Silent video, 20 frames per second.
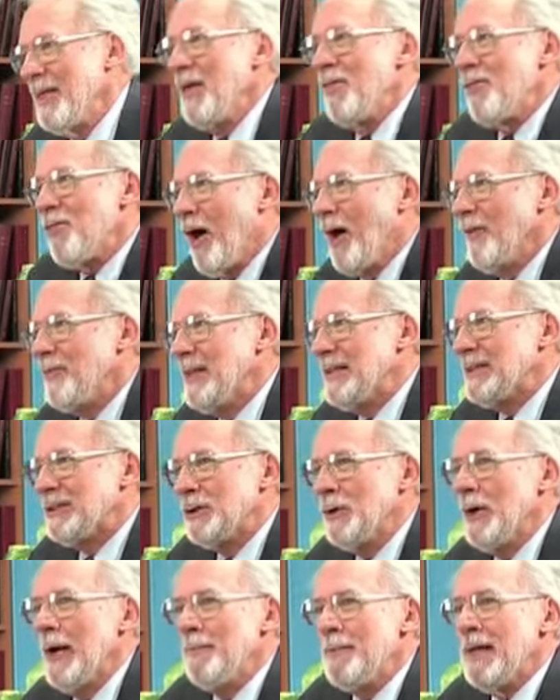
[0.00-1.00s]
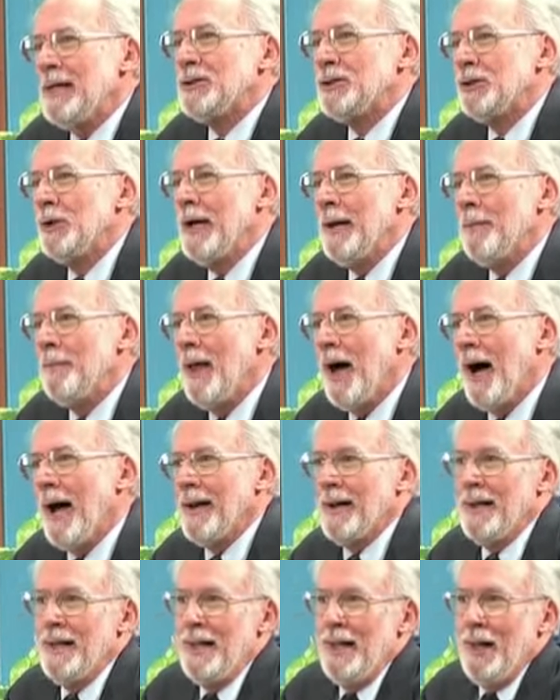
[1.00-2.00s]
They thought they slew him
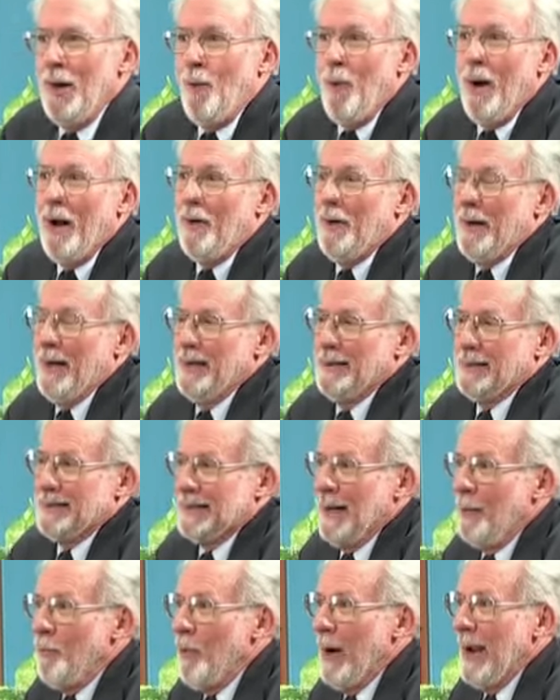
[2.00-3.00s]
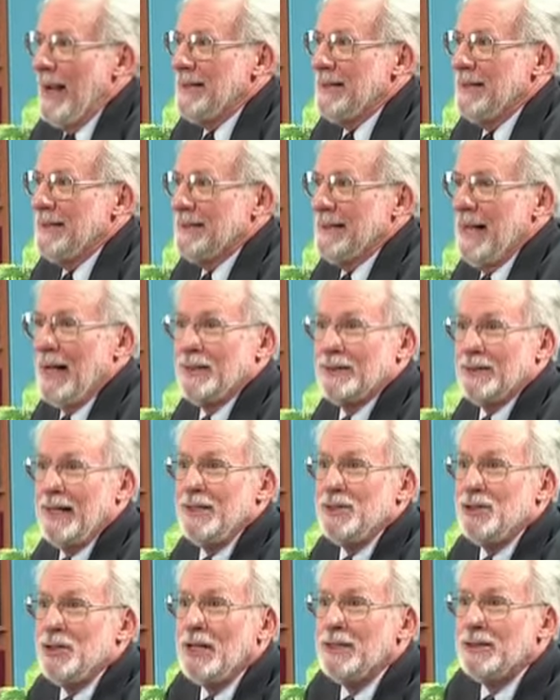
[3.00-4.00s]
not. Well, in some ways, it sounds
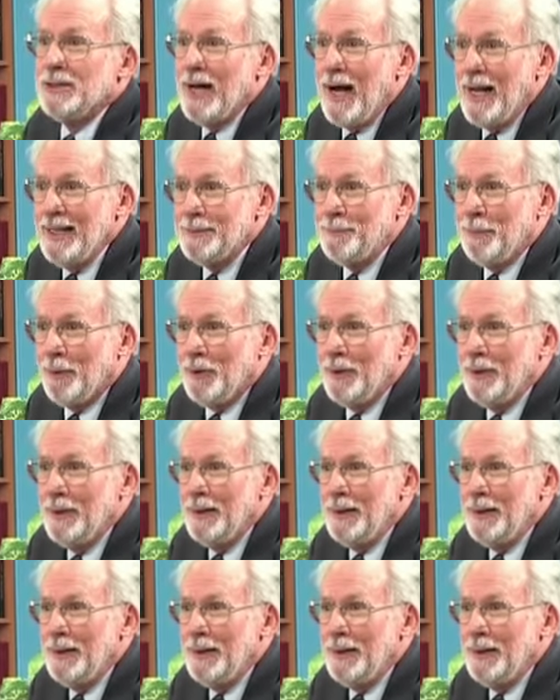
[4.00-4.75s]
like John's Gospel,